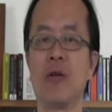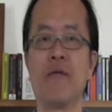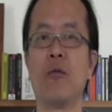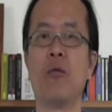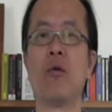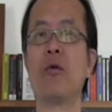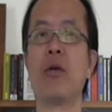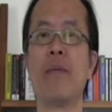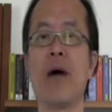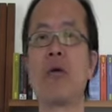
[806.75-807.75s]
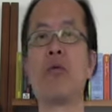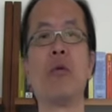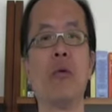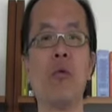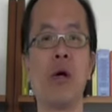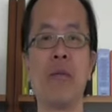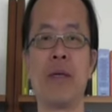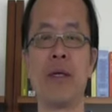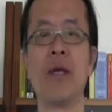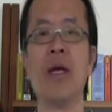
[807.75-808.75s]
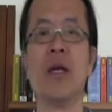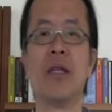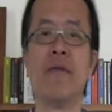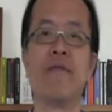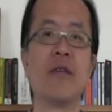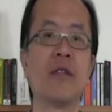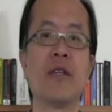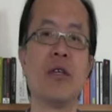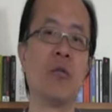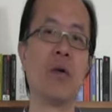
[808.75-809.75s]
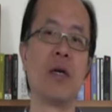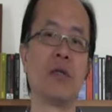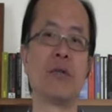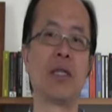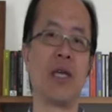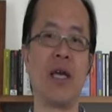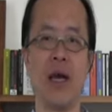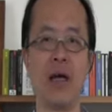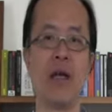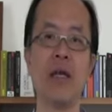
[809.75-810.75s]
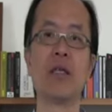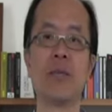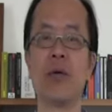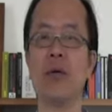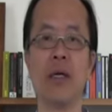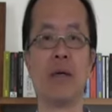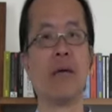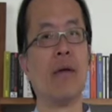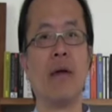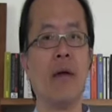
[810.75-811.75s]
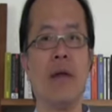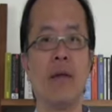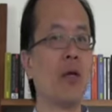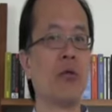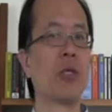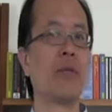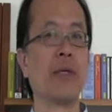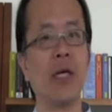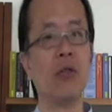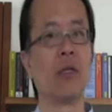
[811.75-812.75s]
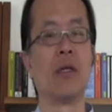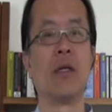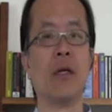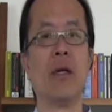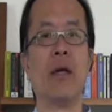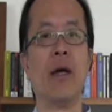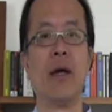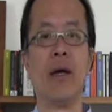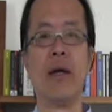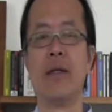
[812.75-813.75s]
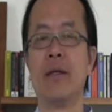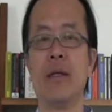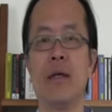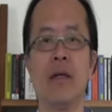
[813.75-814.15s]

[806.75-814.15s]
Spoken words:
So if you worry about global warming, the first thing you want to take care is a building, not transportation. And